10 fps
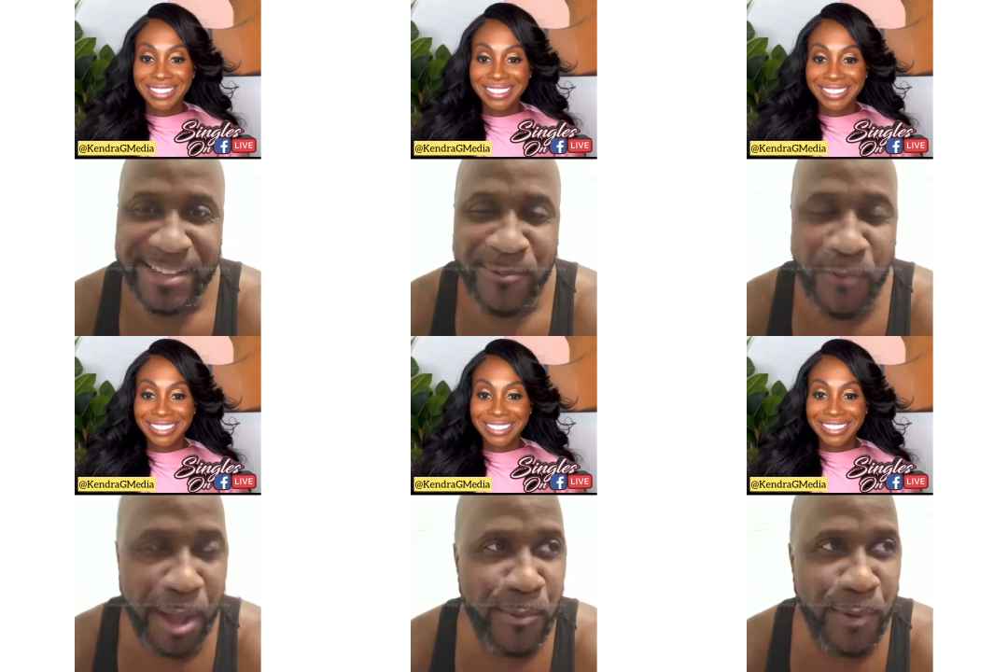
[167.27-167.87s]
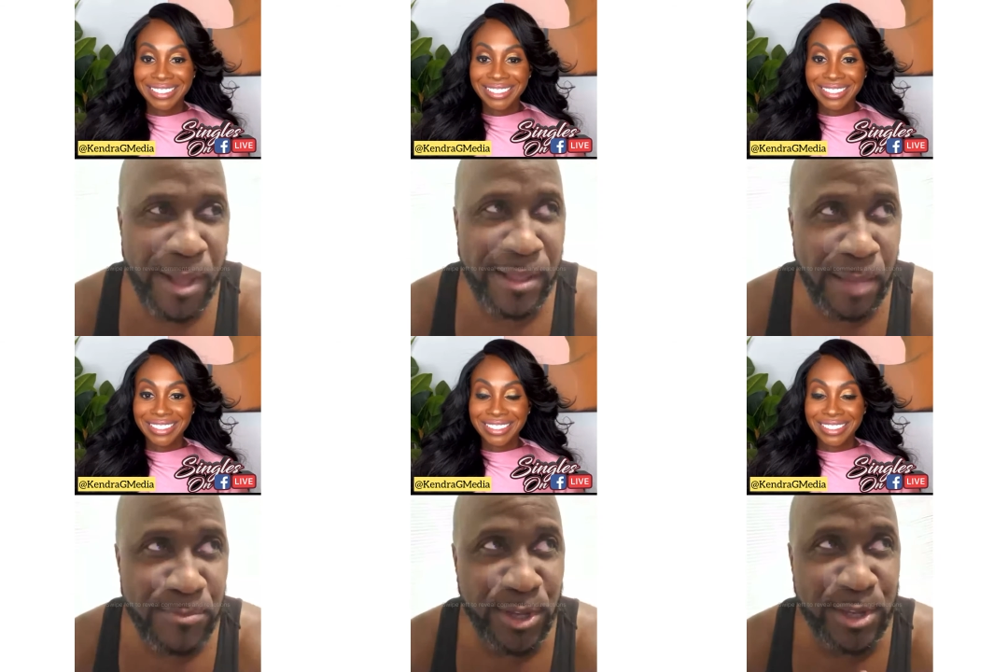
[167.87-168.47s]
Speaker 1: Well, well,
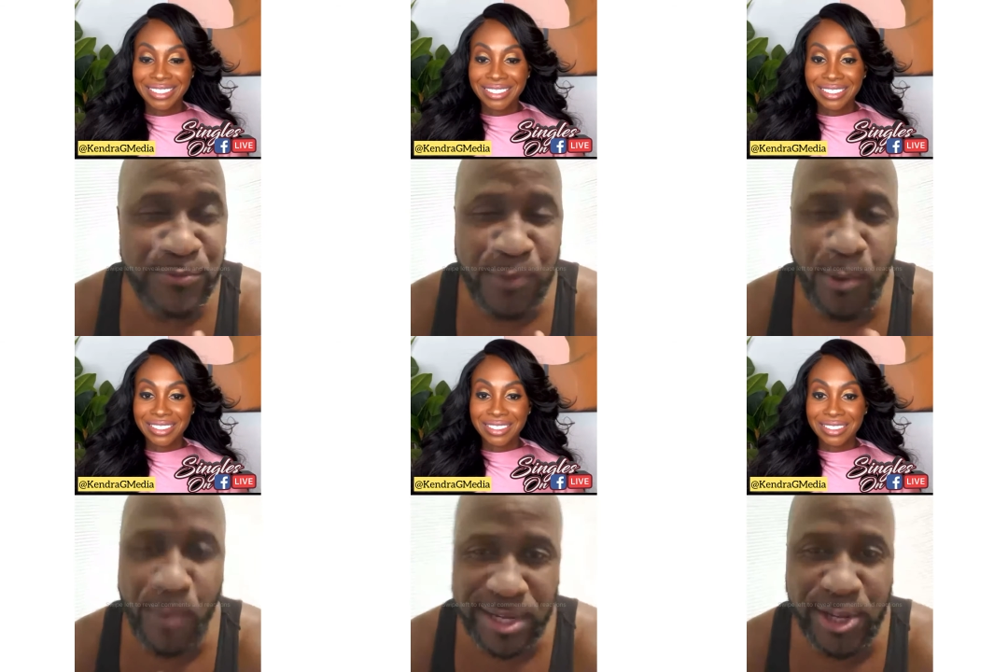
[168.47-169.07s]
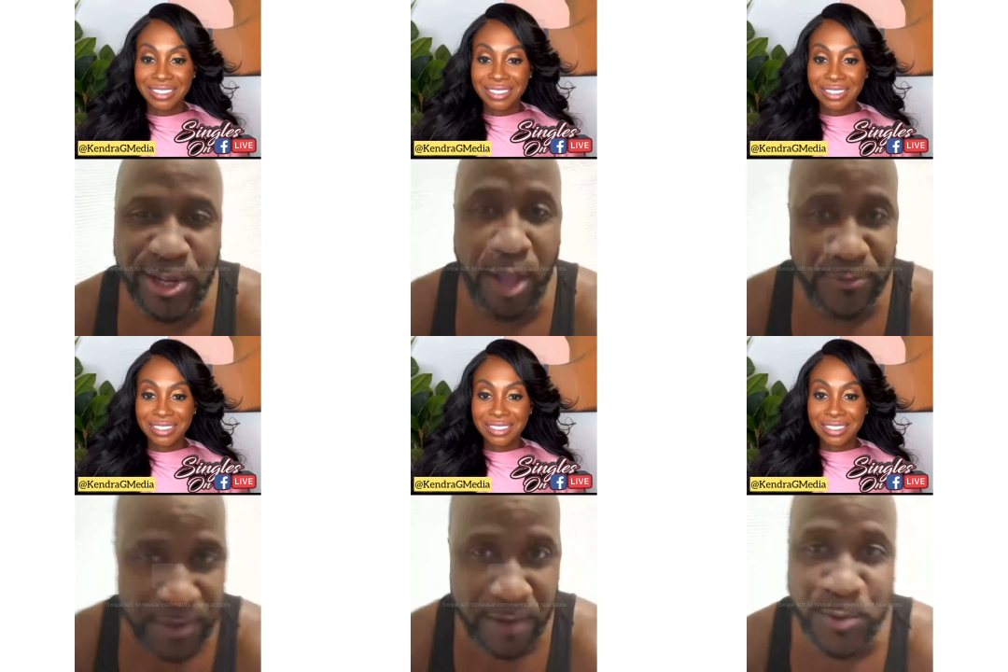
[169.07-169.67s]
I'm looking for one a
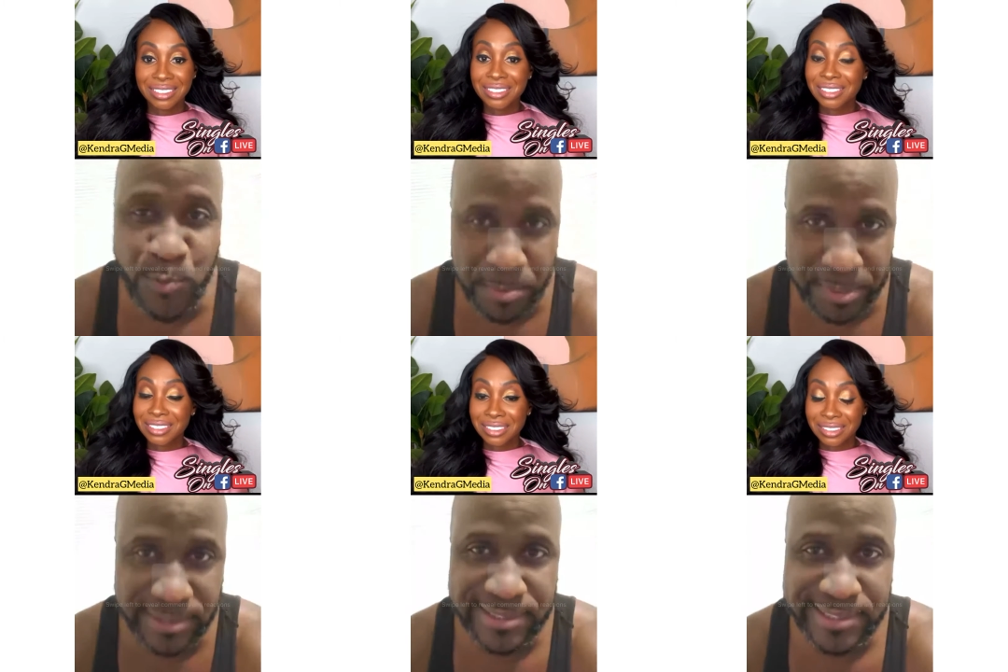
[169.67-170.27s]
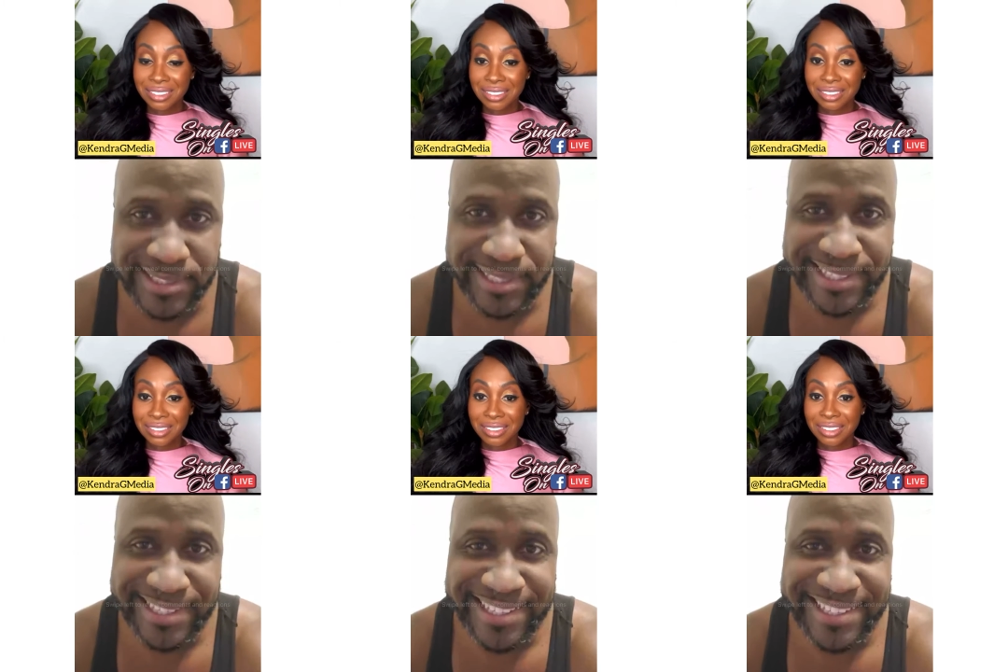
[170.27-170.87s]
God-fearing woman,
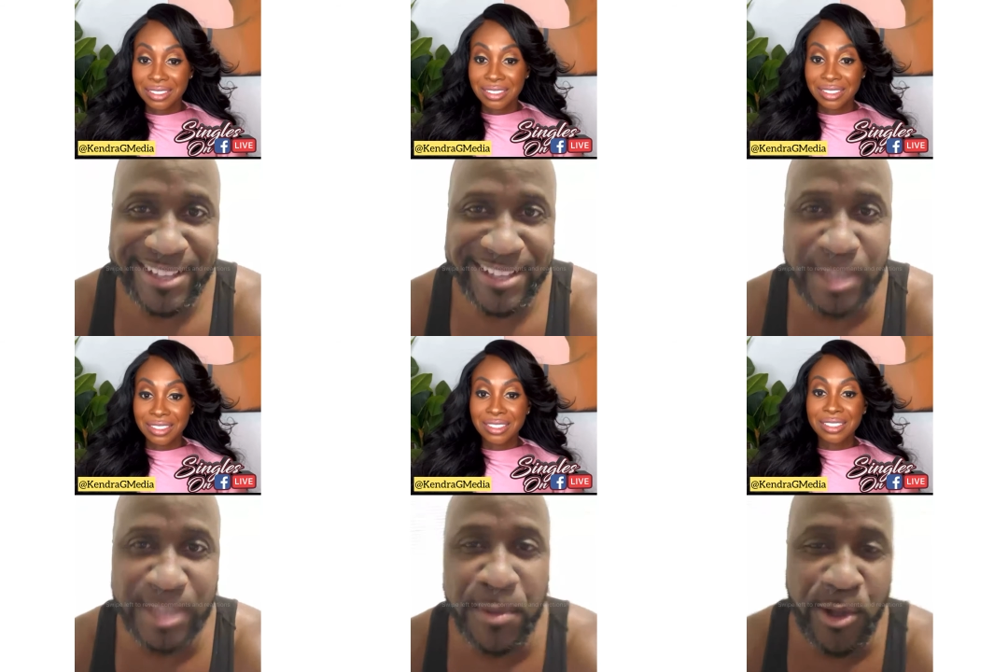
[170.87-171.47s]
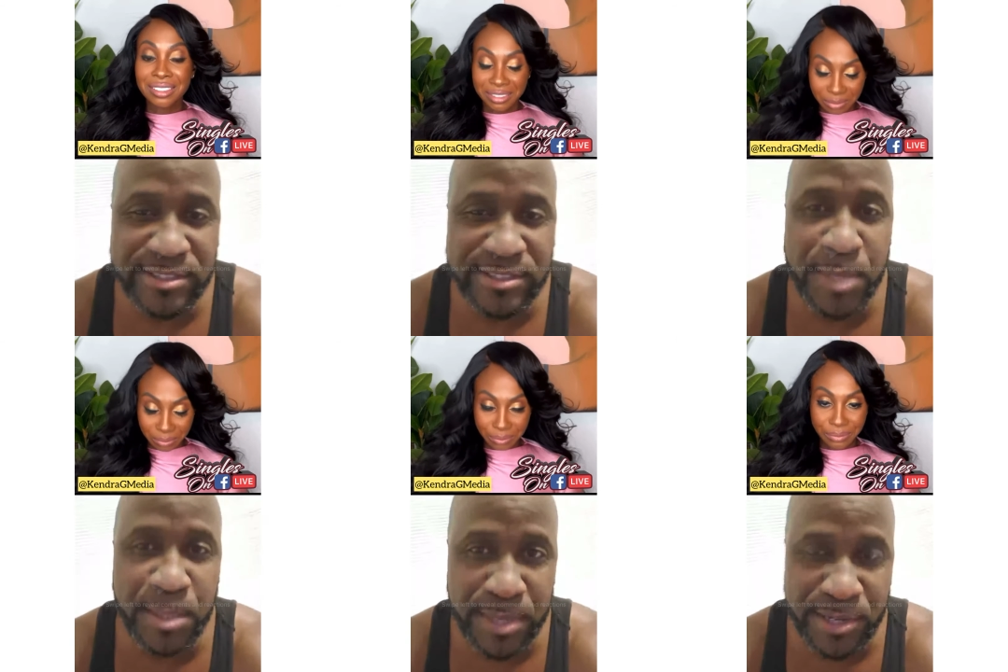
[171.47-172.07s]
cause I'm cause I'm
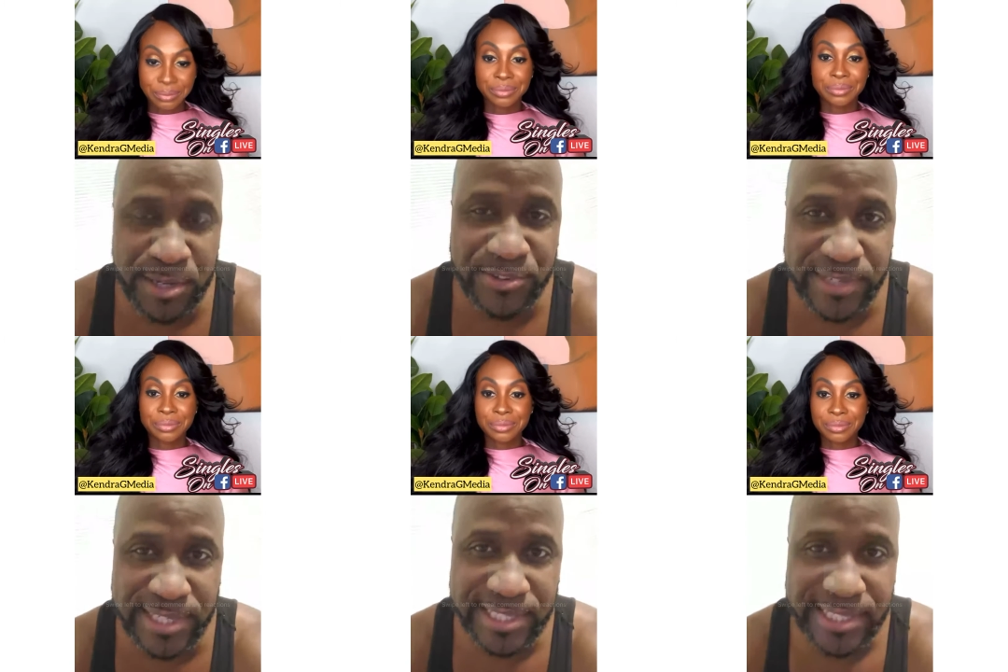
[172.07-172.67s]
in the ministry,